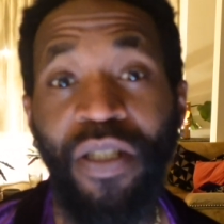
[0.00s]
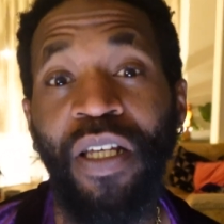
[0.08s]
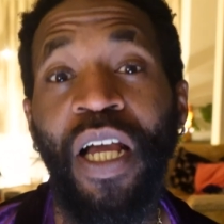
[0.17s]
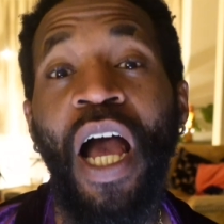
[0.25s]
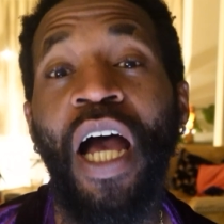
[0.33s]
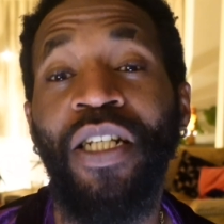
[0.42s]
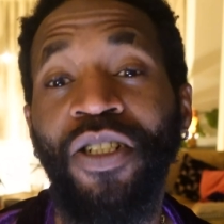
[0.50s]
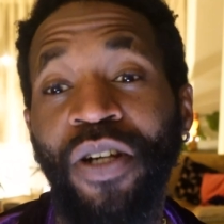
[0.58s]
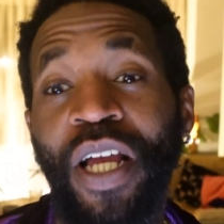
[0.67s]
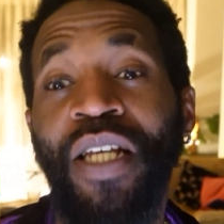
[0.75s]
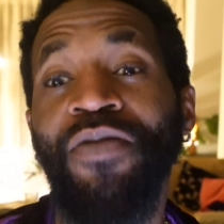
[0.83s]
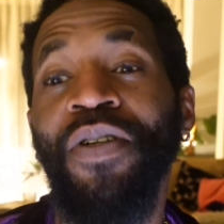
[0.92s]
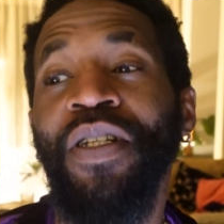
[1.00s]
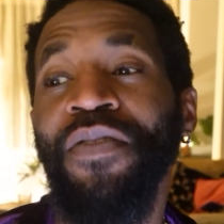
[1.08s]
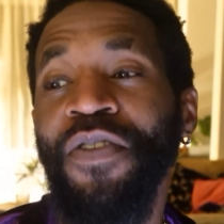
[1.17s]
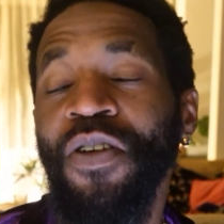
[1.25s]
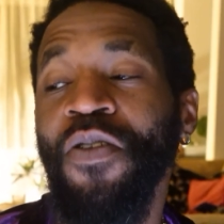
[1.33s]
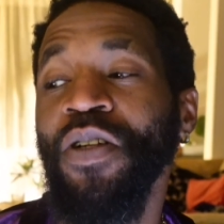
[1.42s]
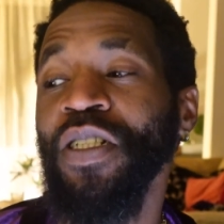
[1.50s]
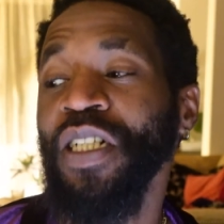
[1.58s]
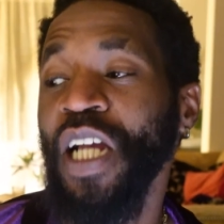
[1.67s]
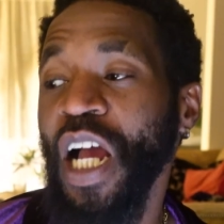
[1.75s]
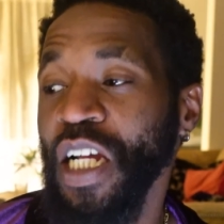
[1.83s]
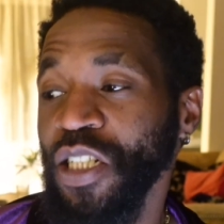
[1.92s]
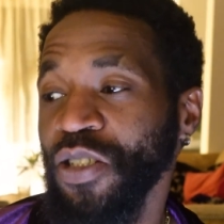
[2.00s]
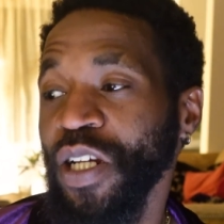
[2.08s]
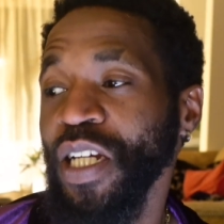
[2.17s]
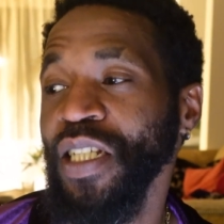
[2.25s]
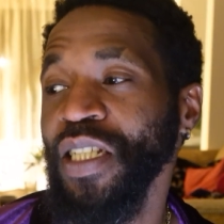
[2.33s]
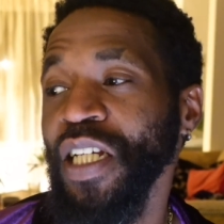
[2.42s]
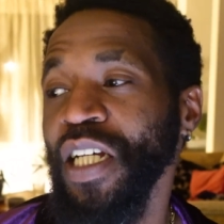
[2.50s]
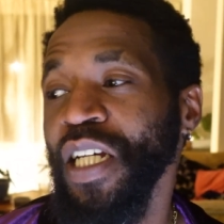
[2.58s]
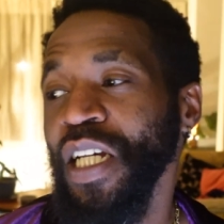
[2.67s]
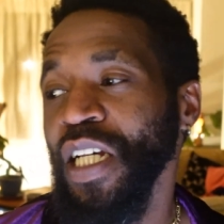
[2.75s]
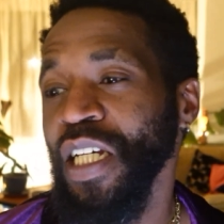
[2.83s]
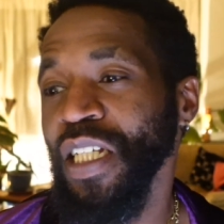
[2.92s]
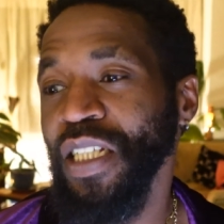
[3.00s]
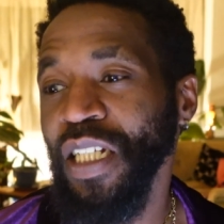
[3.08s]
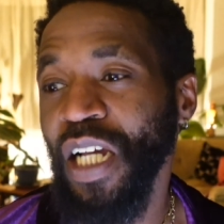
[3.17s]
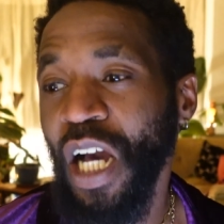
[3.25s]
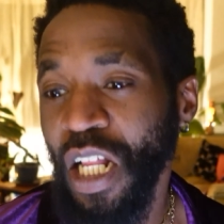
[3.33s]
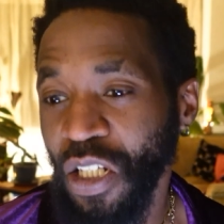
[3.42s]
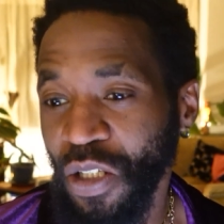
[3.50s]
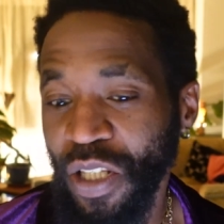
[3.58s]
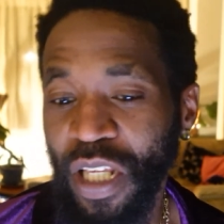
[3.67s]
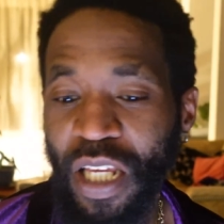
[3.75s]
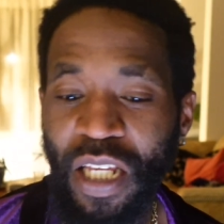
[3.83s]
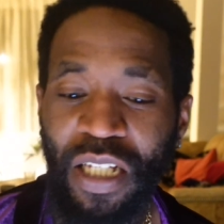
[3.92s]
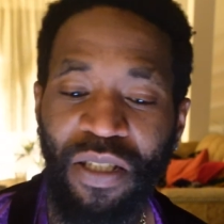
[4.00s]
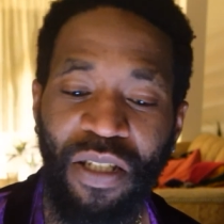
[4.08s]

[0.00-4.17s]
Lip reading: The contrast. Well, if you're going into contrast, it's a color thing.